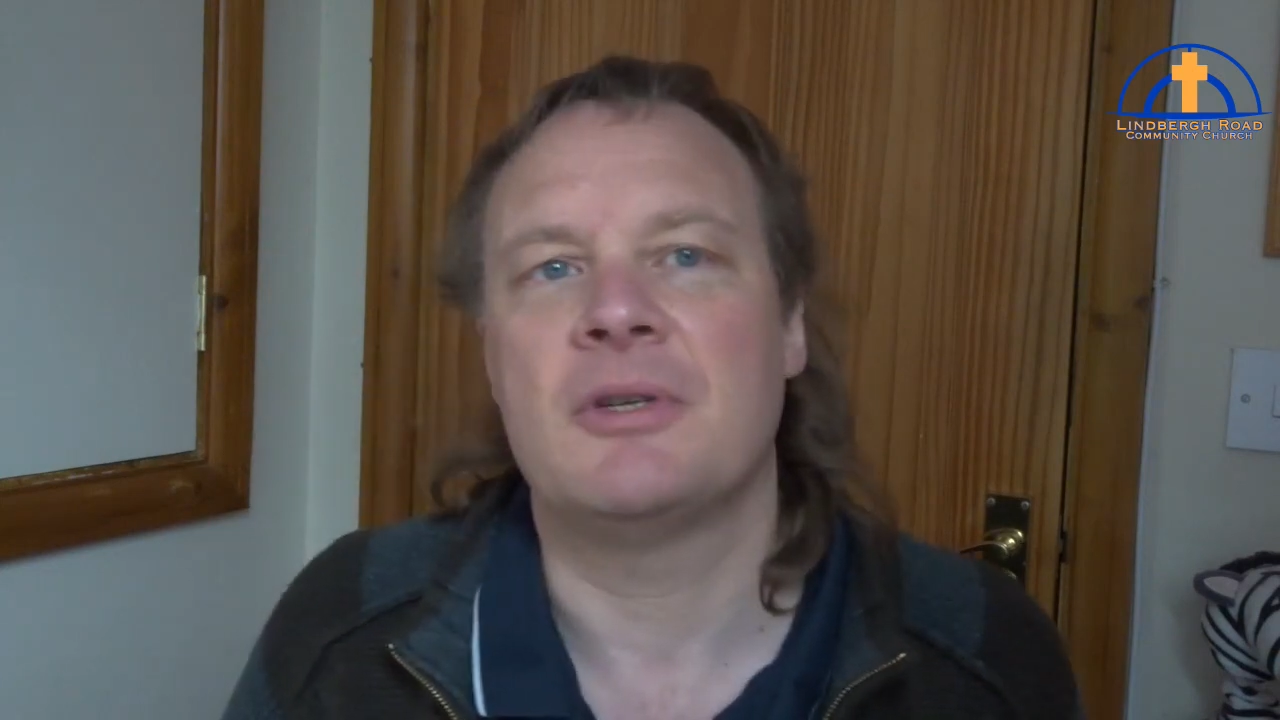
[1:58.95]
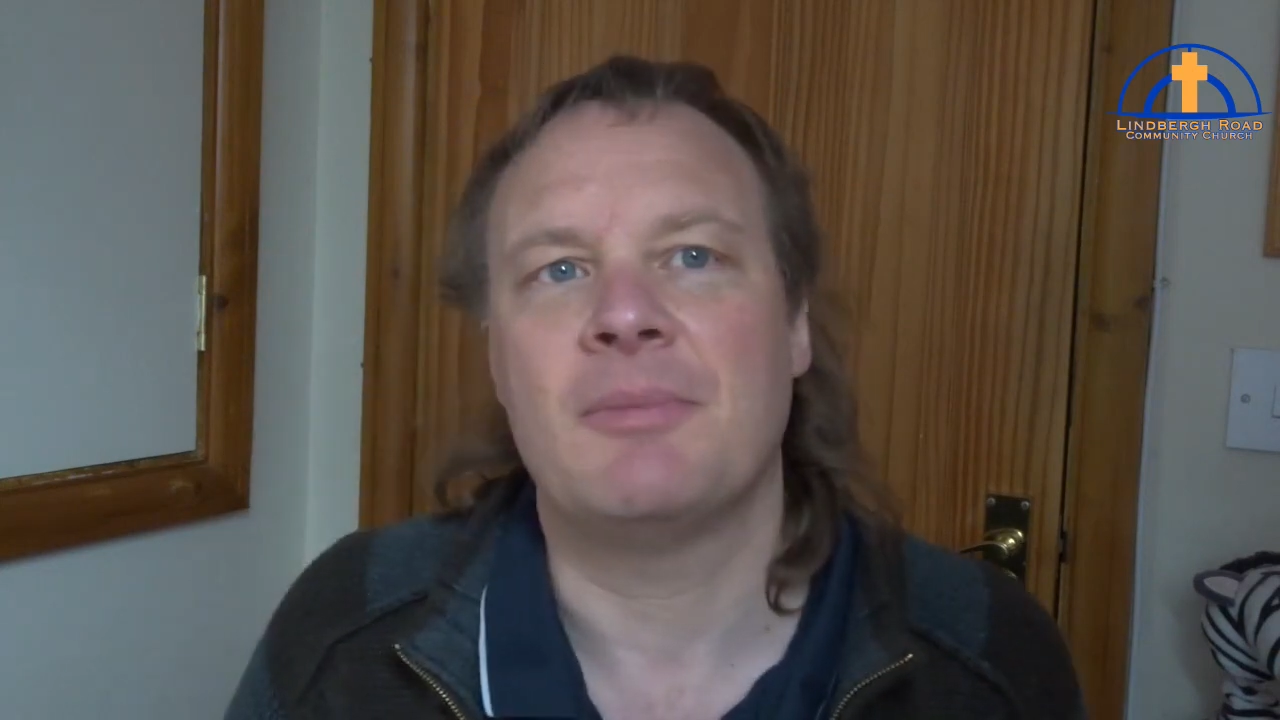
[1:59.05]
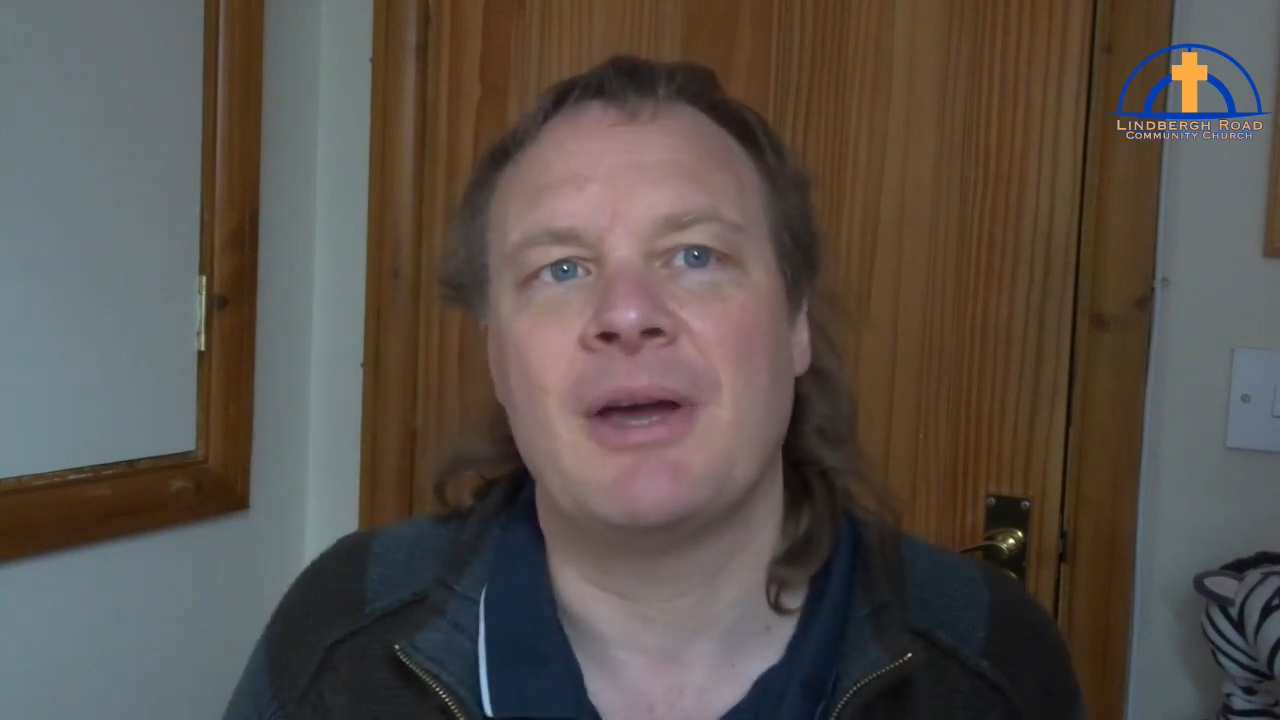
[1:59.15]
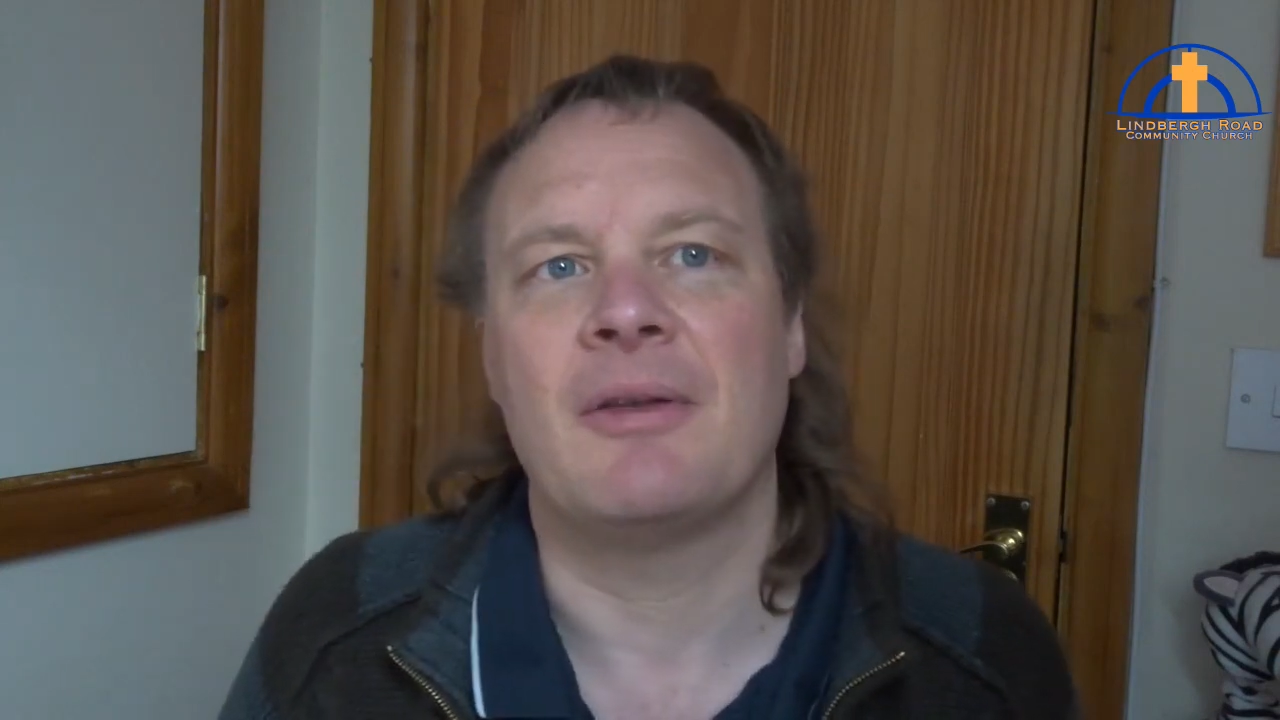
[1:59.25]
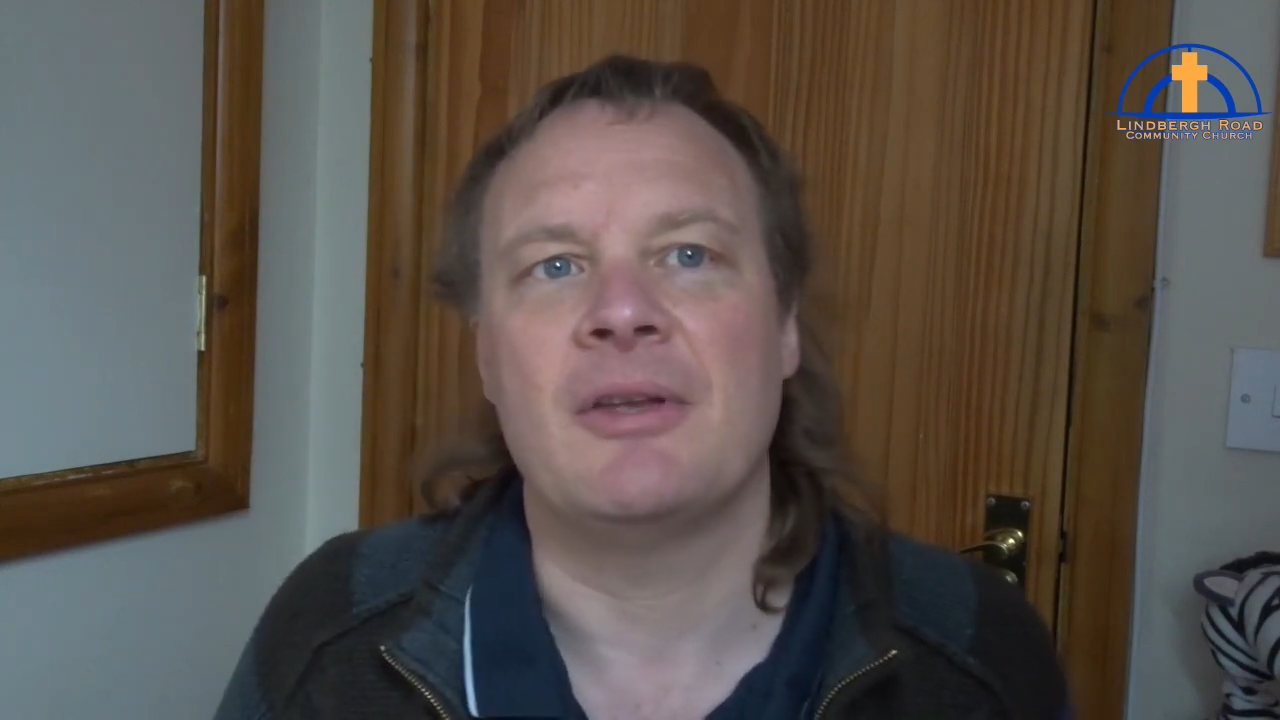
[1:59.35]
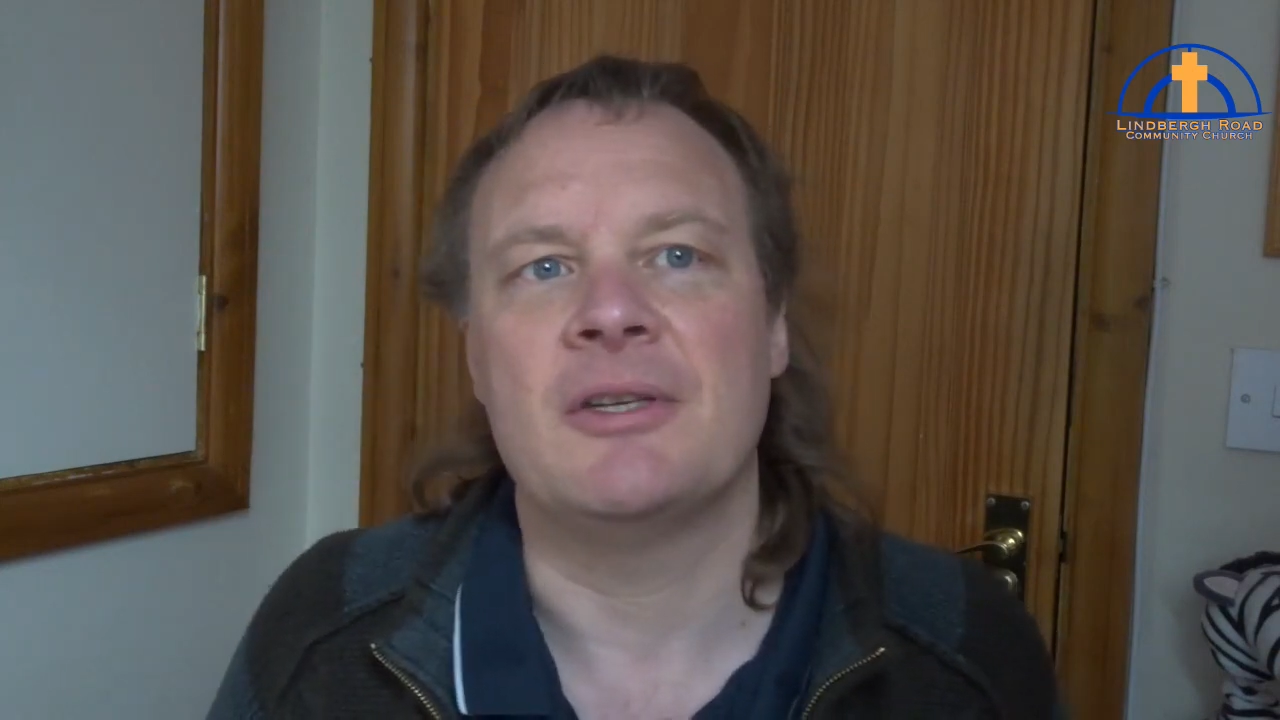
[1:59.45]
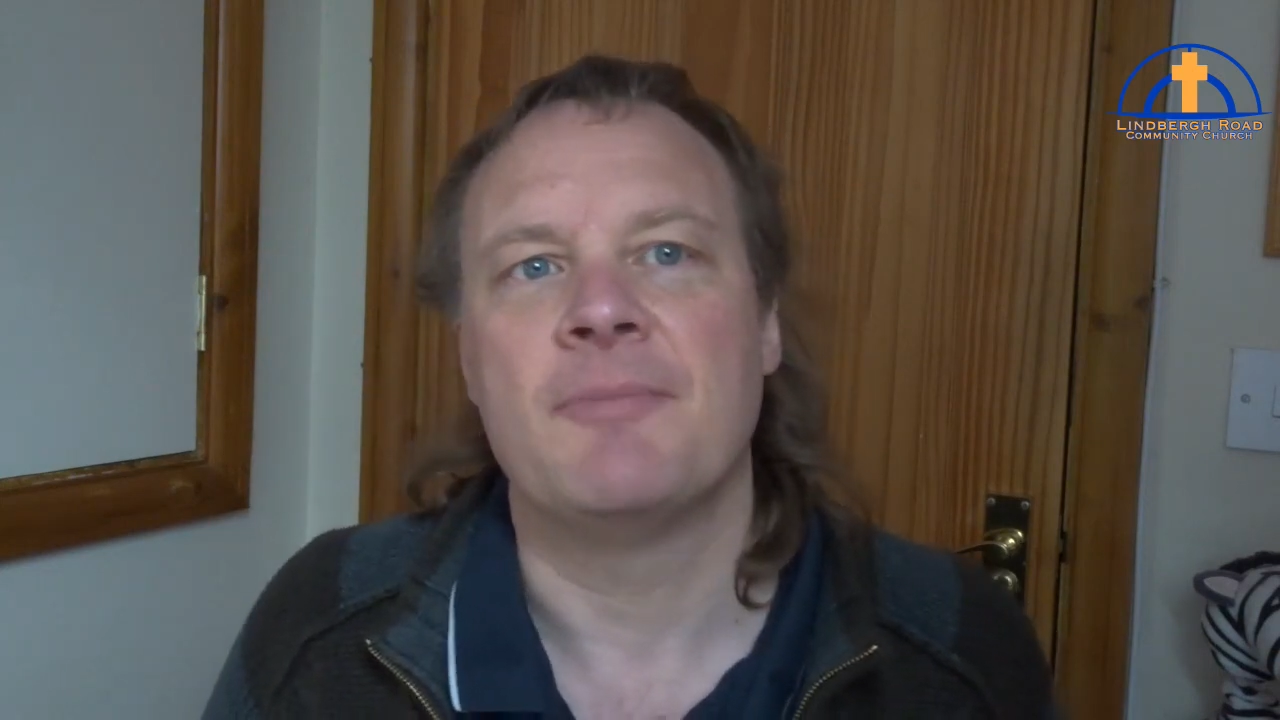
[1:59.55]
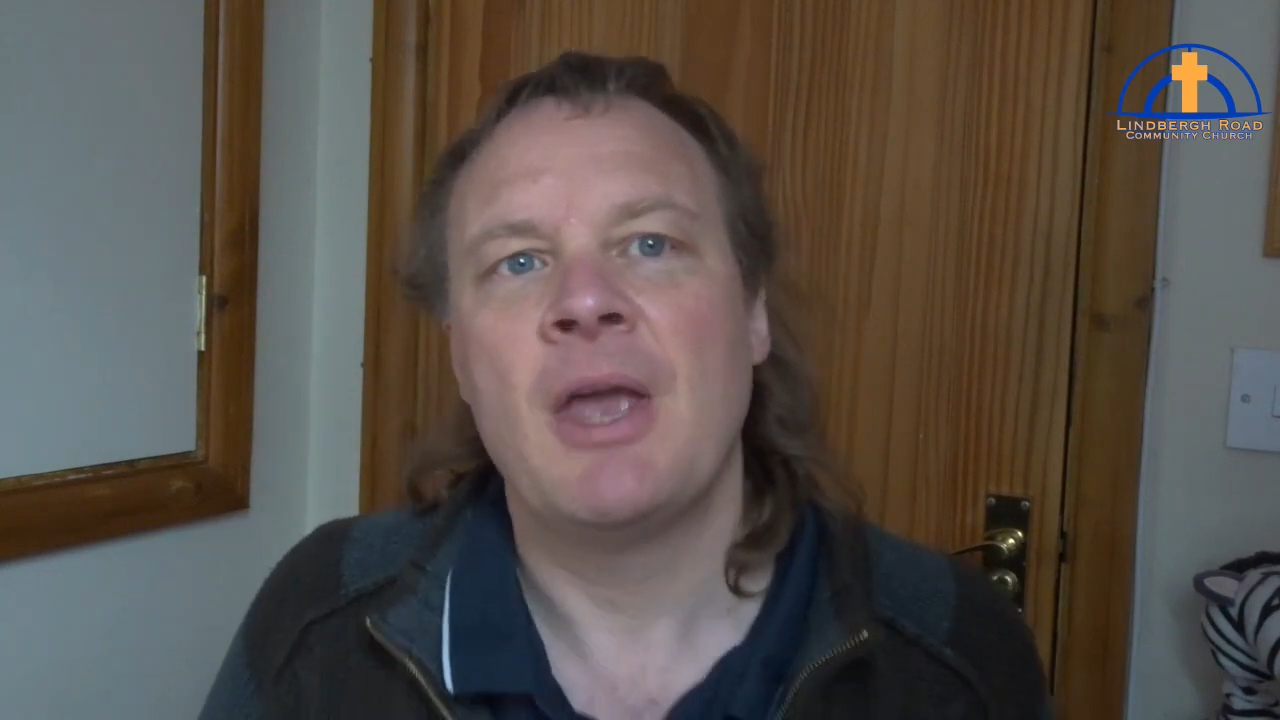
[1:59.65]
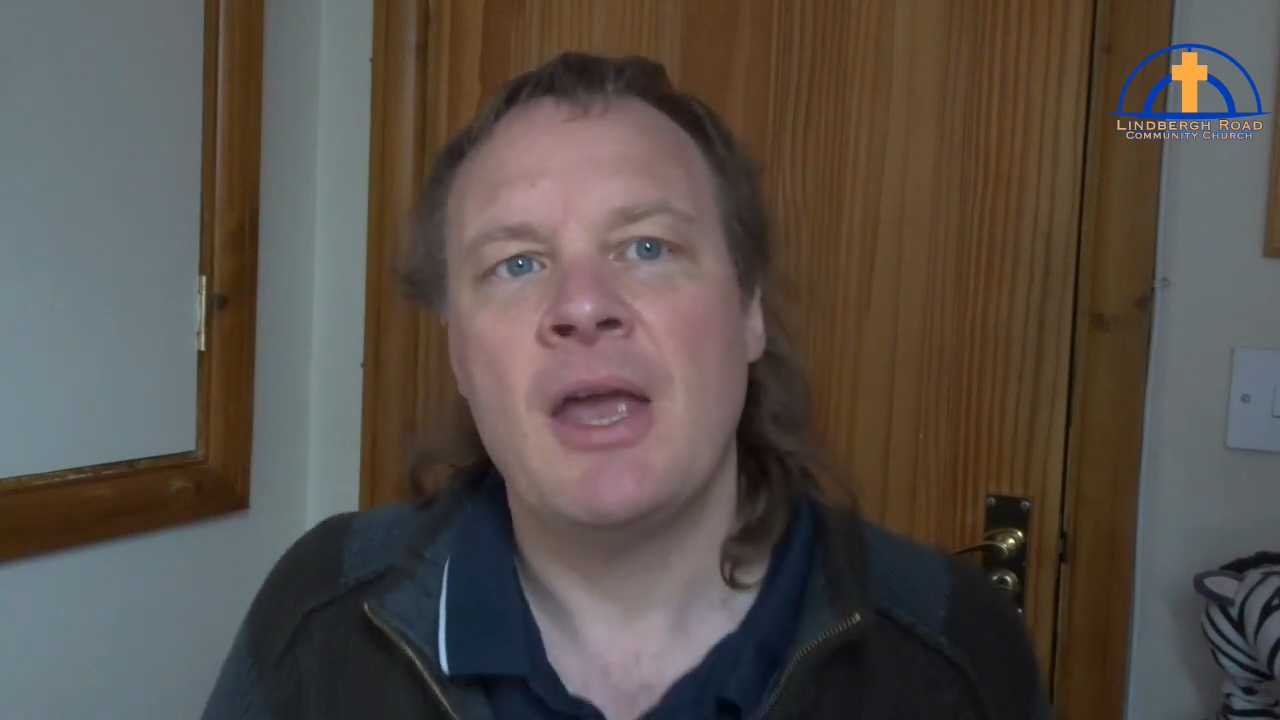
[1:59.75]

about this.